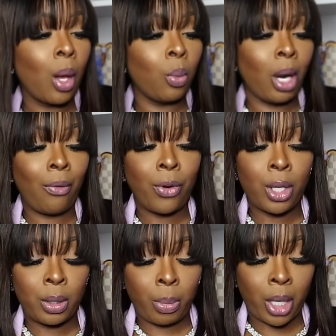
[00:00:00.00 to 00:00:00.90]
When I
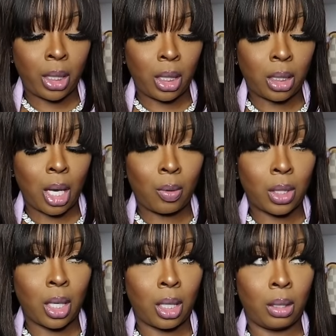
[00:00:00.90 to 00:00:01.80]
first sprayed this, I
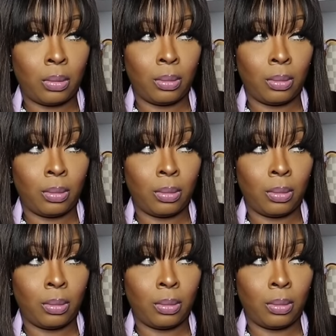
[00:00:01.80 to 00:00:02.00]
was like,